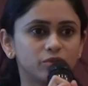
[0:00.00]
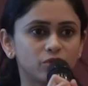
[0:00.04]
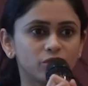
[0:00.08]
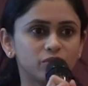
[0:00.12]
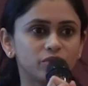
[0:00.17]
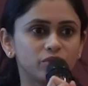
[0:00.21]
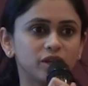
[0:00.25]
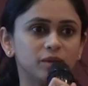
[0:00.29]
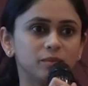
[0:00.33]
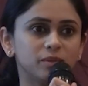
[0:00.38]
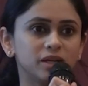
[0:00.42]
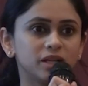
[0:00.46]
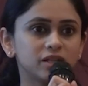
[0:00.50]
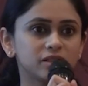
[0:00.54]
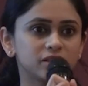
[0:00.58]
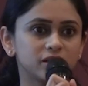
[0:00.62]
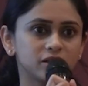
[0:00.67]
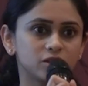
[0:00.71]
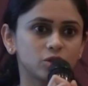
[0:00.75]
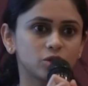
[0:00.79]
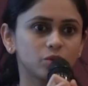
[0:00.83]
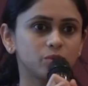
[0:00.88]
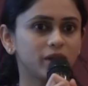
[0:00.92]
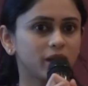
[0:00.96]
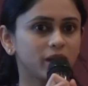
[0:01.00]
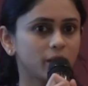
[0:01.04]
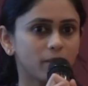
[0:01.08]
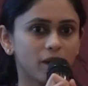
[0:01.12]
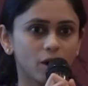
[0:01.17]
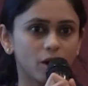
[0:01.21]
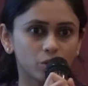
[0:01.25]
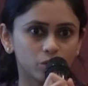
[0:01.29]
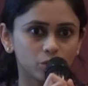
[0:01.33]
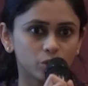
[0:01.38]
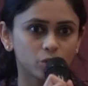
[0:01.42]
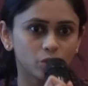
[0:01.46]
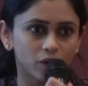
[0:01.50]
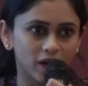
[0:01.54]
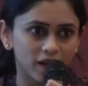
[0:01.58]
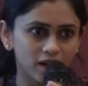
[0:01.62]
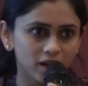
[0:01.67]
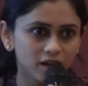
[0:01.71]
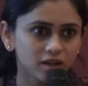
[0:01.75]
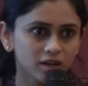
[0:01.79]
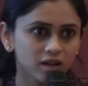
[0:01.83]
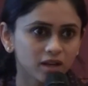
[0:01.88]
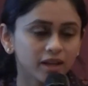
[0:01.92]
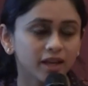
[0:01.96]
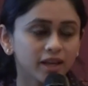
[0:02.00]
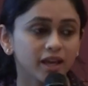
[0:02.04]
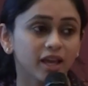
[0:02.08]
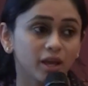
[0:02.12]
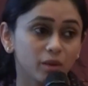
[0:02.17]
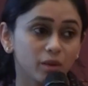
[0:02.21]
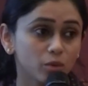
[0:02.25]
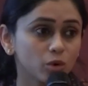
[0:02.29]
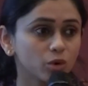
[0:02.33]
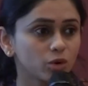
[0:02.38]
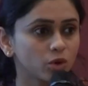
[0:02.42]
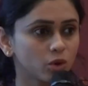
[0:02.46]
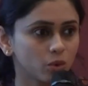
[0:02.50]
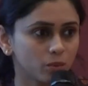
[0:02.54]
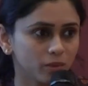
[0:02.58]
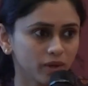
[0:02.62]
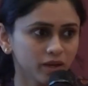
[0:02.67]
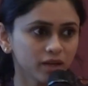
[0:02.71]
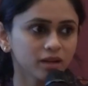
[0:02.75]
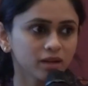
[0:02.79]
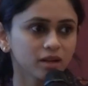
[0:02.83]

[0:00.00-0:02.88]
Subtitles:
for females it should be about 12 hemoglobin.